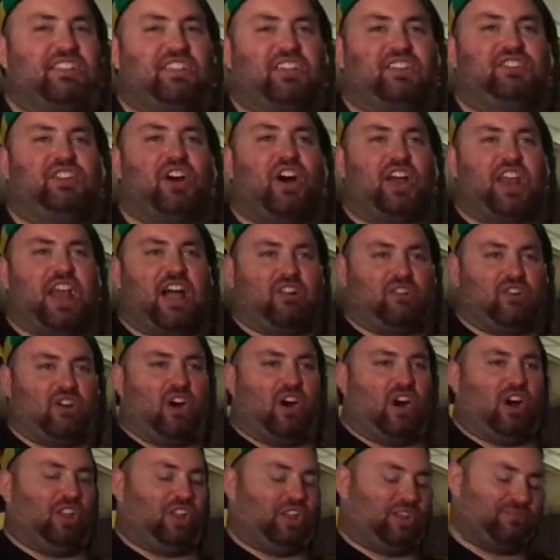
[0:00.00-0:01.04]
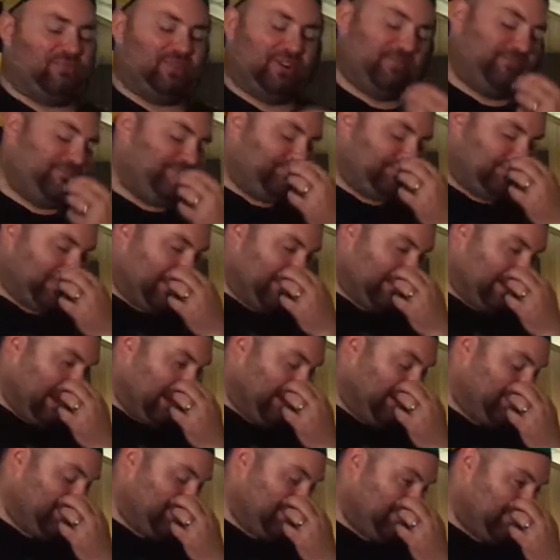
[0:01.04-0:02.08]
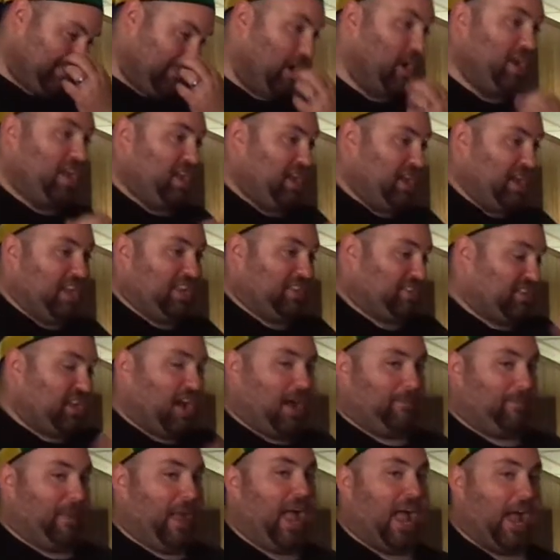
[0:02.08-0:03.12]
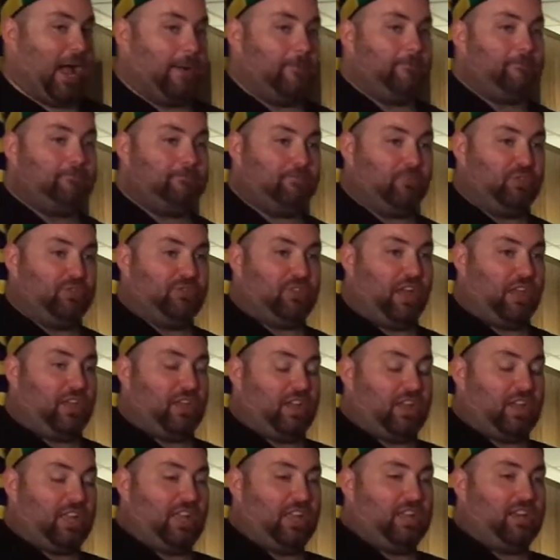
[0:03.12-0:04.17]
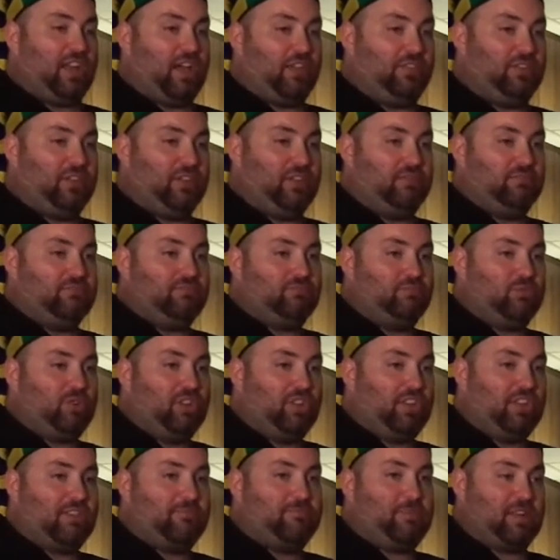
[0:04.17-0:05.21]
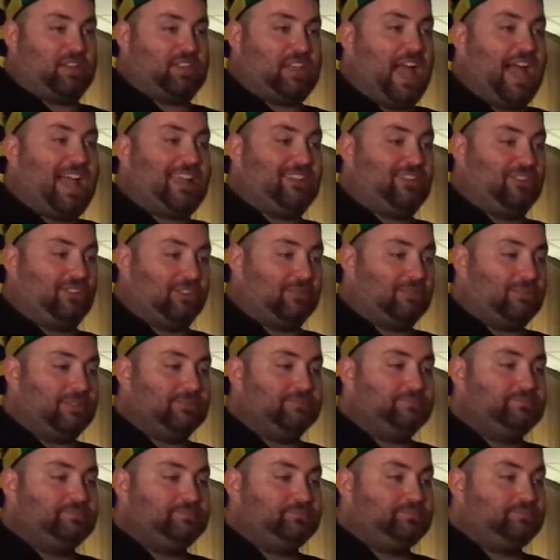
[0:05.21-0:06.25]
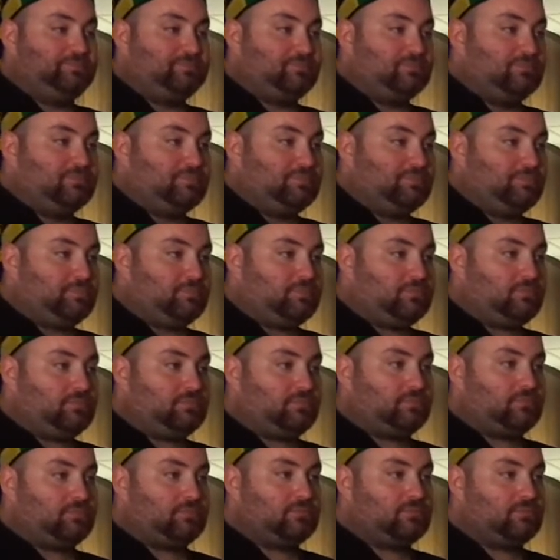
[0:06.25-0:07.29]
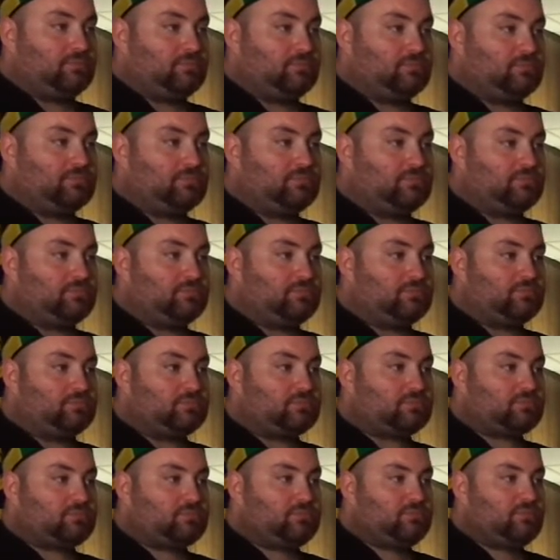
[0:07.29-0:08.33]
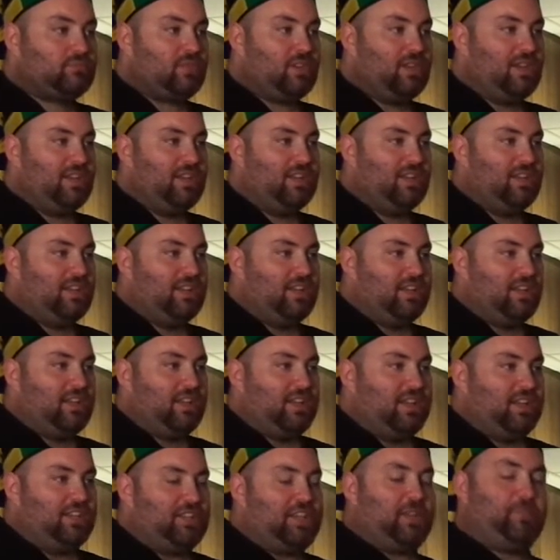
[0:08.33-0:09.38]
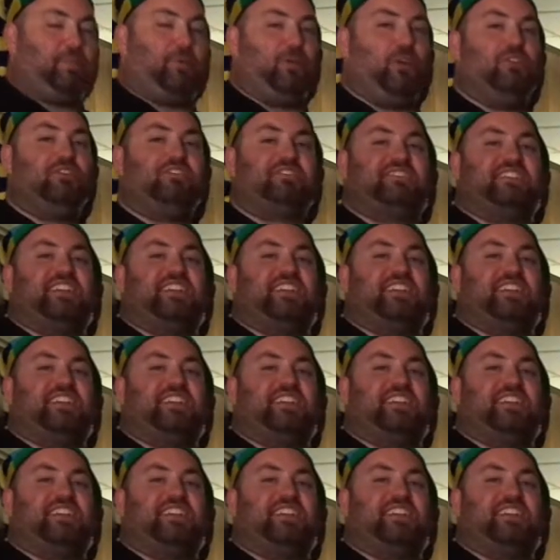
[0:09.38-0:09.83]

like a non-alcoholic, but I could just be wrong. It's not bad. No, again, nothing really spectacular. Oh, you forgot to read on the front here. Depuce 1903. Depuce